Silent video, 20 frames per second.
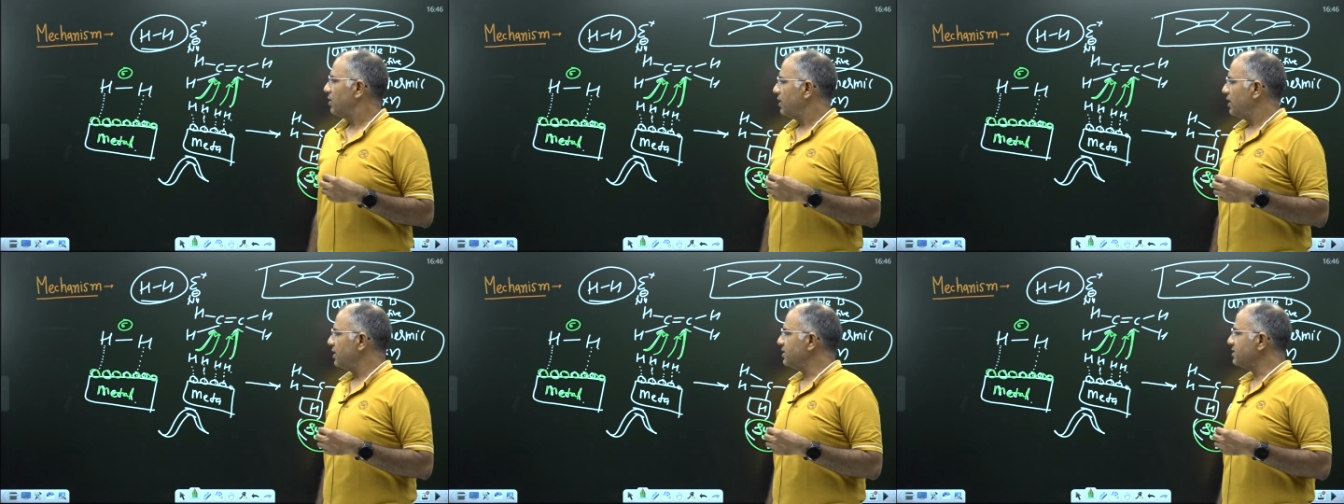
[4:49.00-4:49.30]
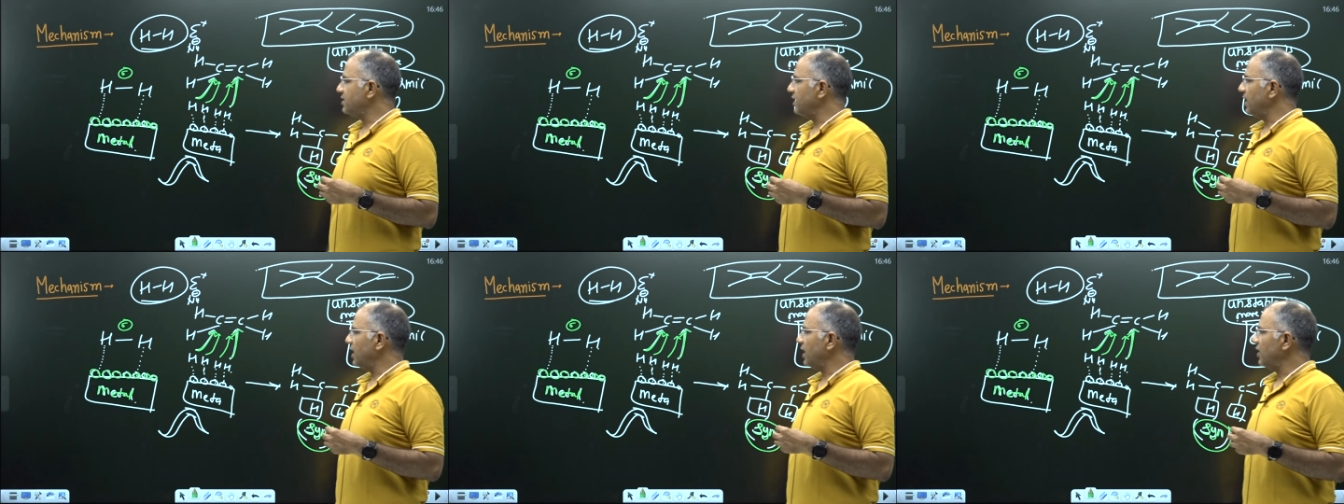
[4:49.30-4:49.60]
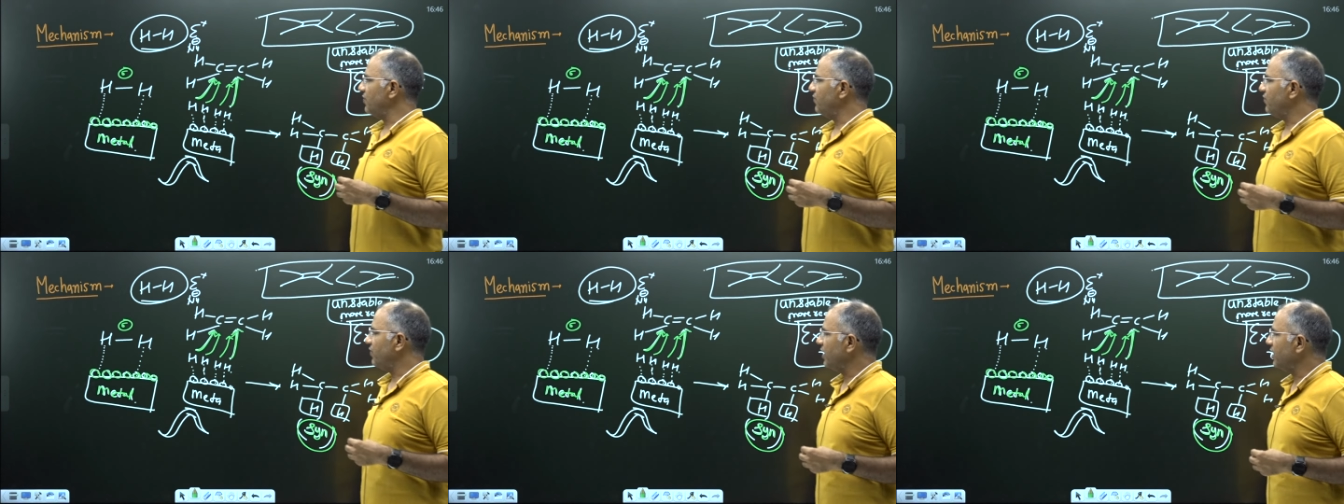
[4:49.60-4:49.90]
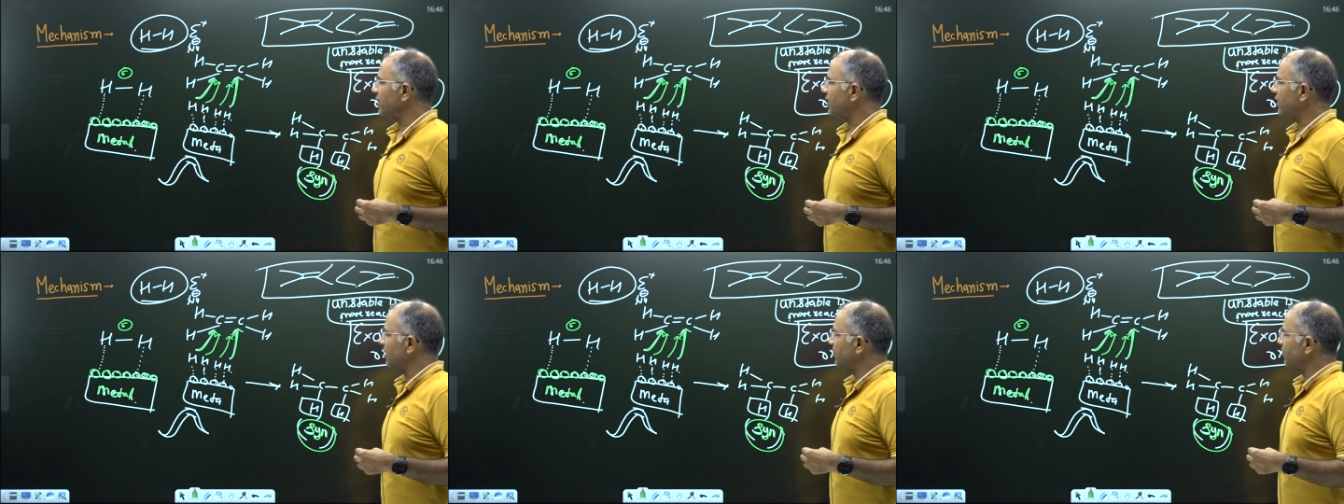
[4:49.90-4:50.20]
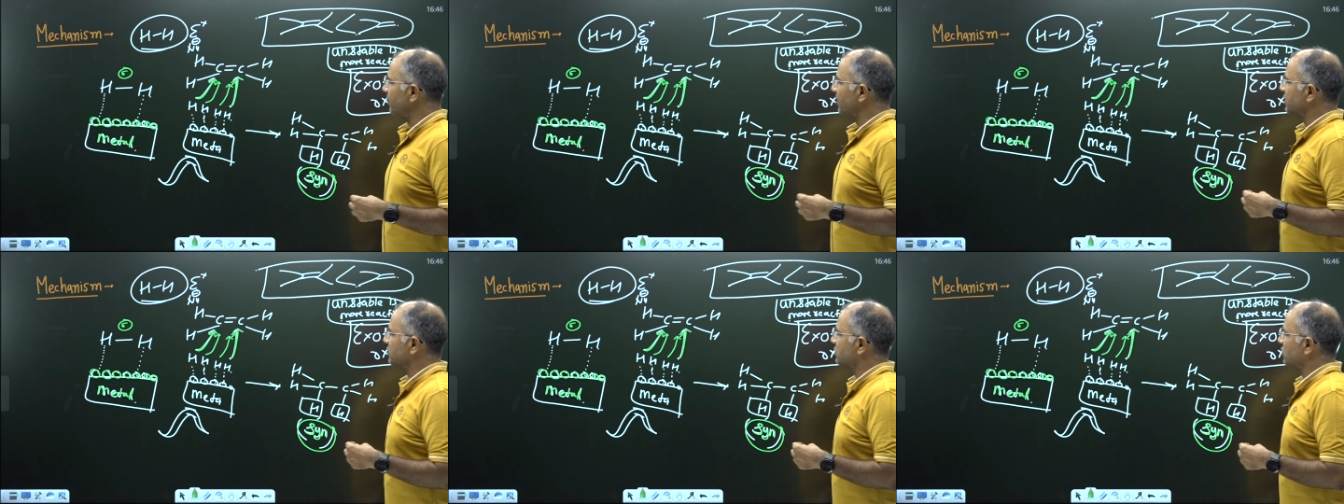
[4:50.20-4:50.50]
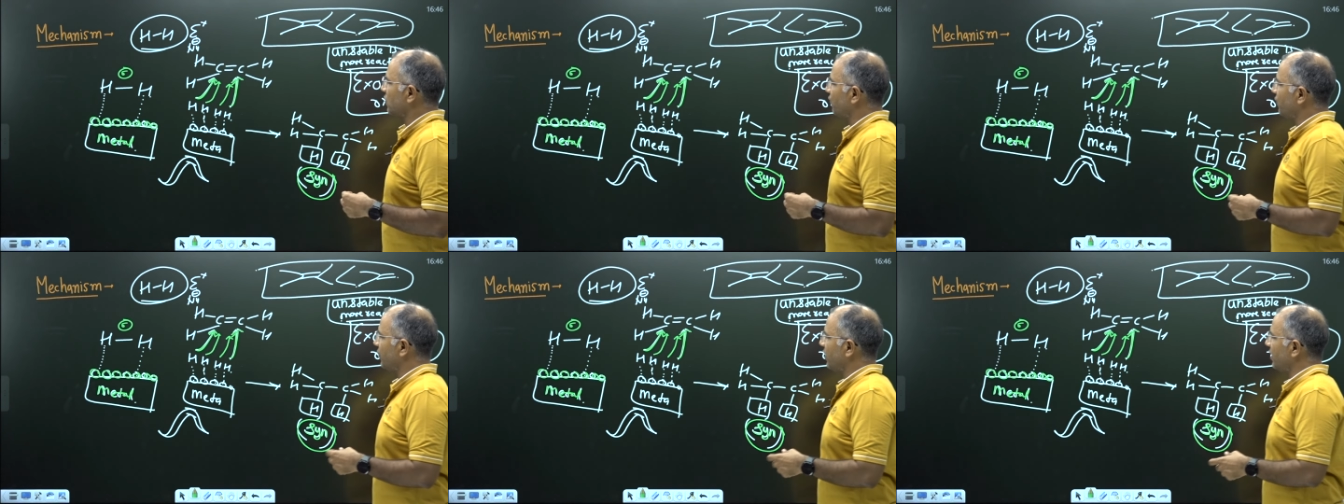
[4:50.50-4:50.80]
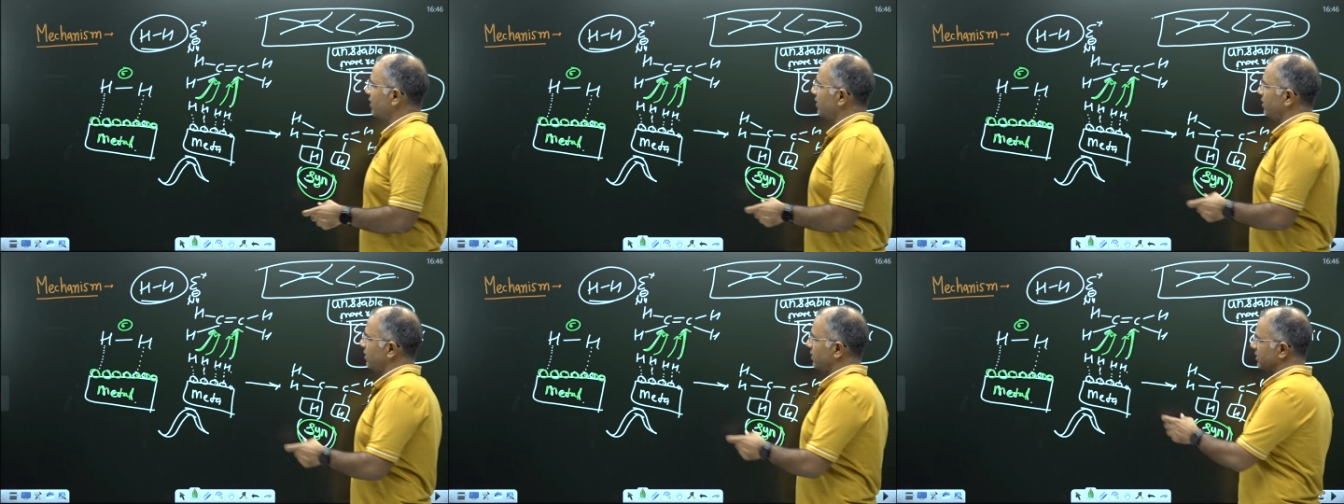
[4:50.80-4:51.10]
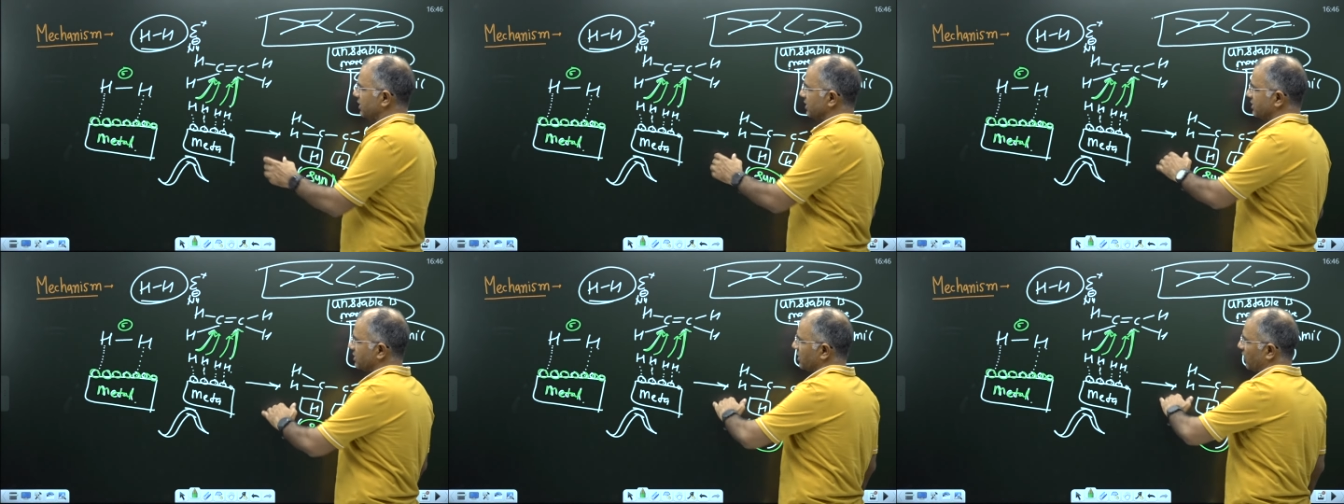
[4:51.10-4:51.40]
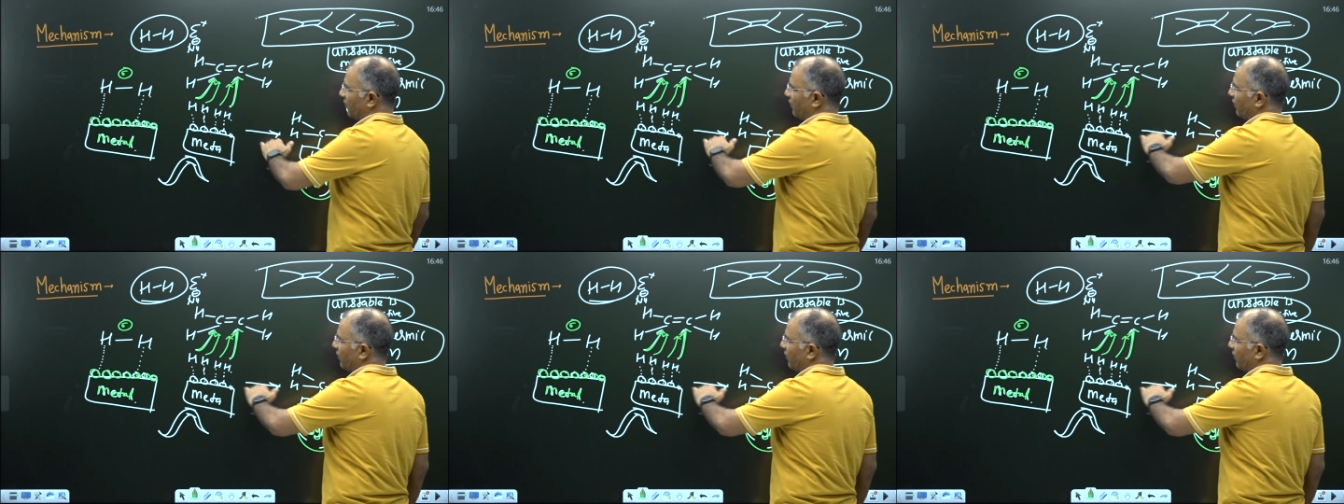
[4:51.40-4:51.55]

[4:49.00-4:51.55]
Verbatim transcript: is there and wheat in presence of wheat, this is the